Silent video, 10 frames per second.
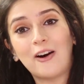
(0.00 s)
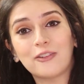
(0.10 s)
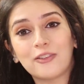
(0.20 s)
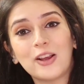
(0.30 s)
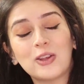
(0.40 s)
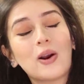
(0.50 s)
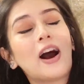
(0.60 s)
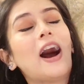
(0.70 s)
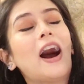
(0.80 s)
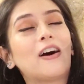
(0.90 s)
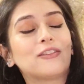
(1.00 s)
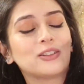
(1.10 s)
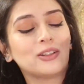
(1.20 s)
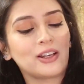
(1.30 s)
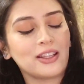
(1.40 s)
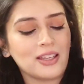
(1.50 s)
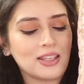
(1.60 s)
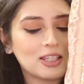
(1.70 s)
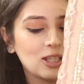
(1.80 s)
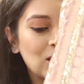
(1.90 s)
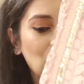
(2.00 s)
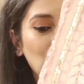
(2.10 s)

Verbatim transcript: outfit. You have to look at this. Just